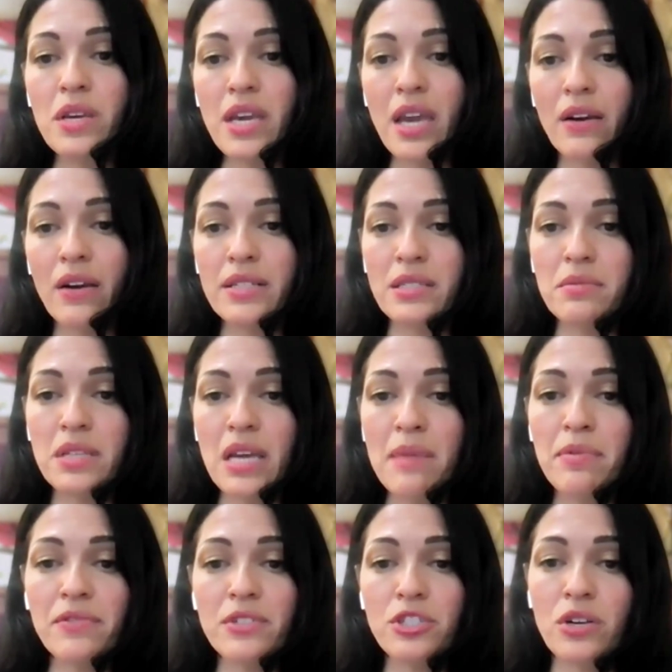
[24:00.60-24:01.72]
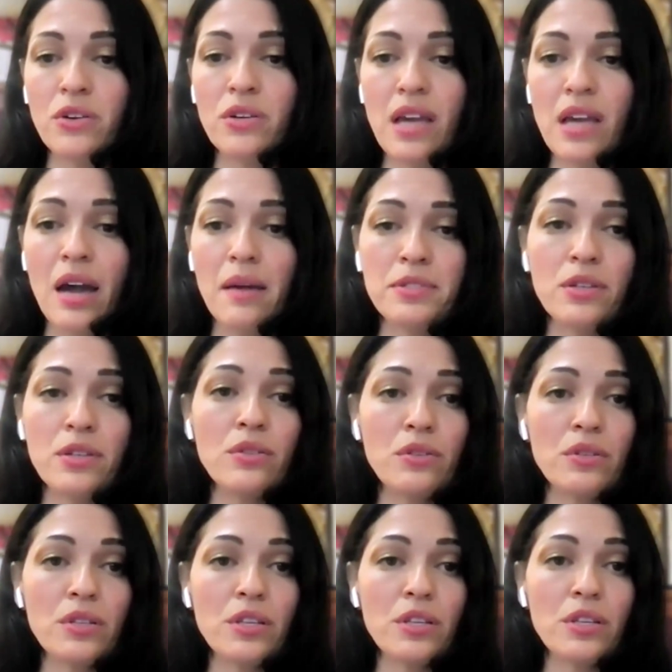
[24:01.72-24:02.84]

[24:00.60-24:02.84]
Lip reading: Do we carry some type of insurance? Absolutely.